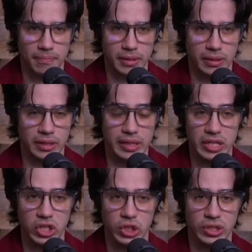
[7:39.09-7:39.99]

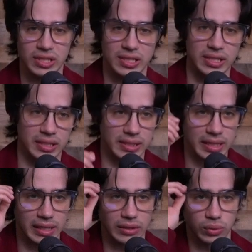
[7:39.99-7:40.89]
conditions these
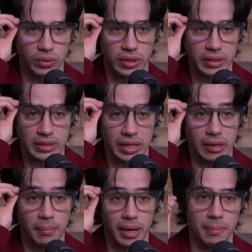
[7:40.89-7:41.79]
days with things like
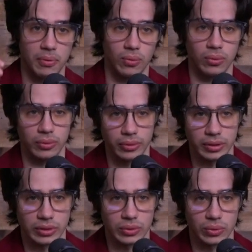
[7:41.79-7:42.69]
bipolar
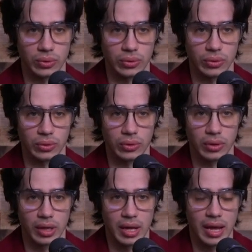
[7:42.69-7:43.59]
disorder
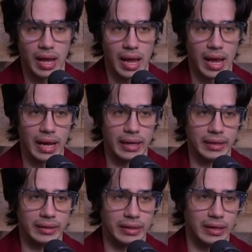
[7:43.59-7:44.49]

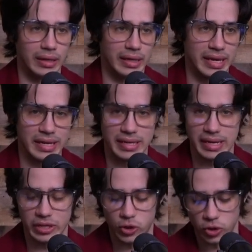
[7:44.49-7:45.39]
and
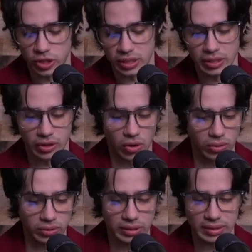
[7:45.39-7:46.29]
ADHD and
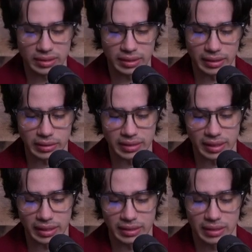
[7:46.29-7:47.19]
all these things
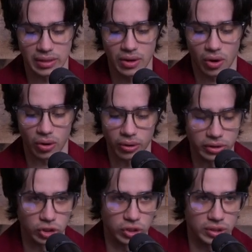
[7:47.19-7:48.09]
that are
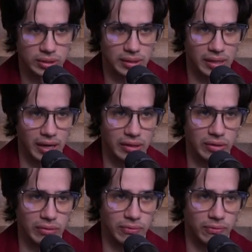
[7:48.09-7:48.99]
just kind
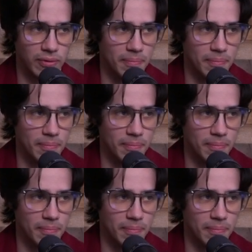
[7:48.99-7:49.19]
of